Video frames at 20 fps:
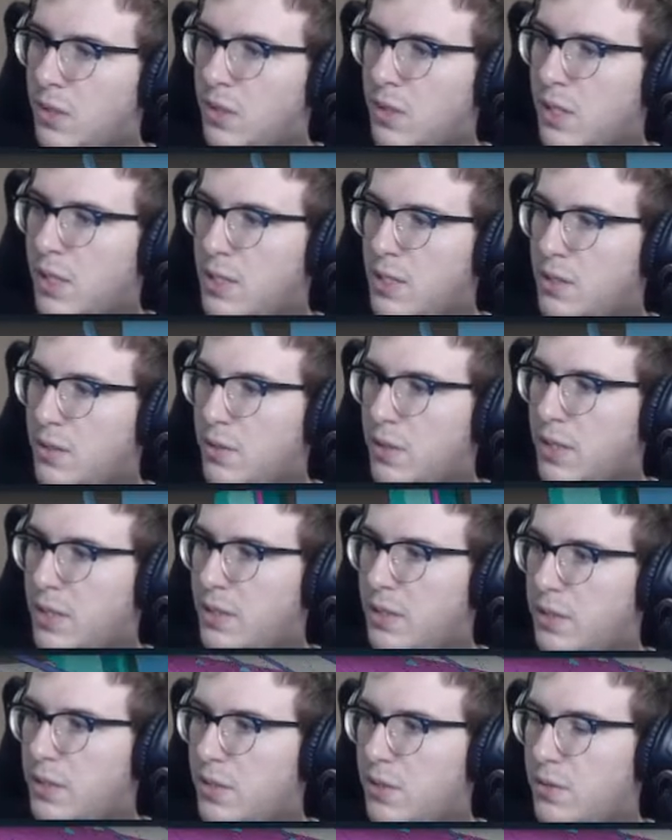I don't like
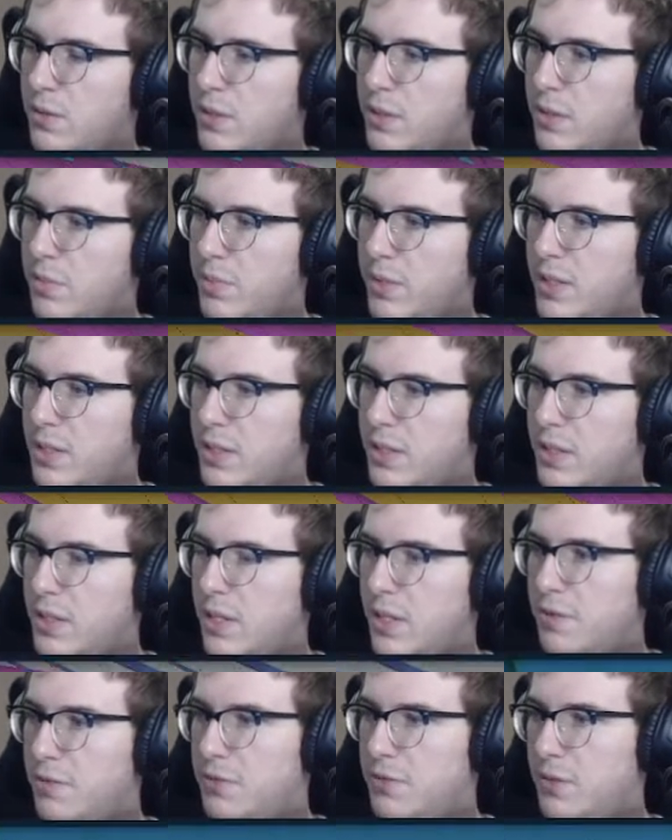the curled up idea
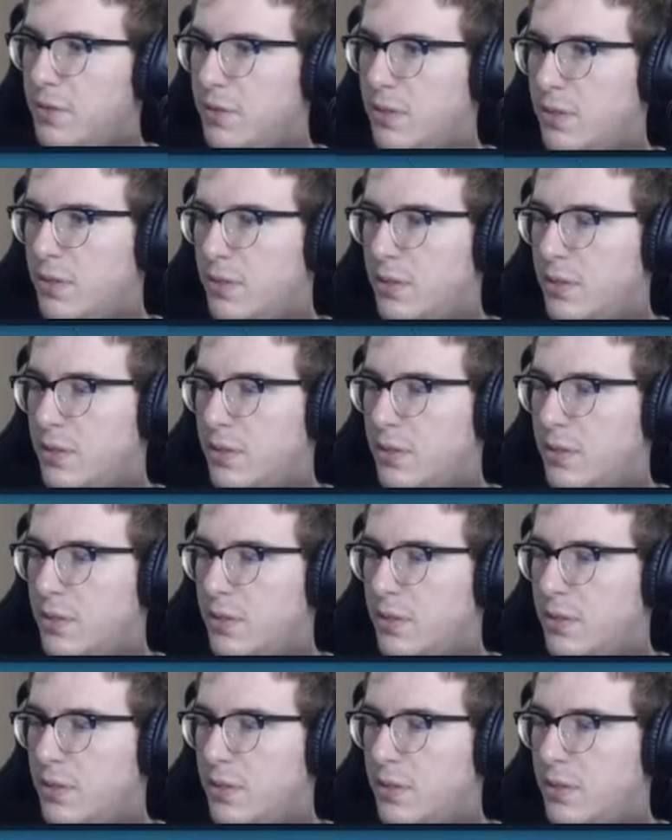after all.